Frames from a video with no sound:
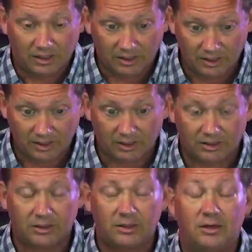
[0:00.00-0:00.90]

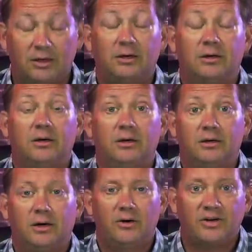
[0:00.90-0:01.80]

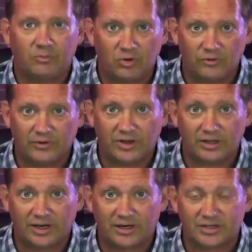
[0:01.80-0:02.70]
Oh, you're moving
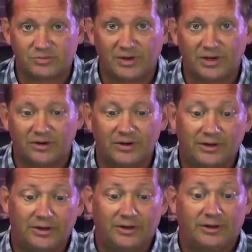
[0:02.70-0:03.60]
to Lake Oswego.
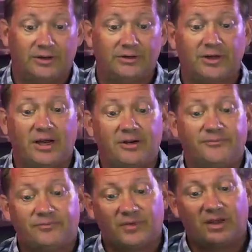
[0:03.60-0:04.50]
Okay.
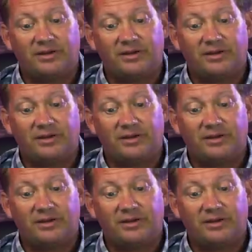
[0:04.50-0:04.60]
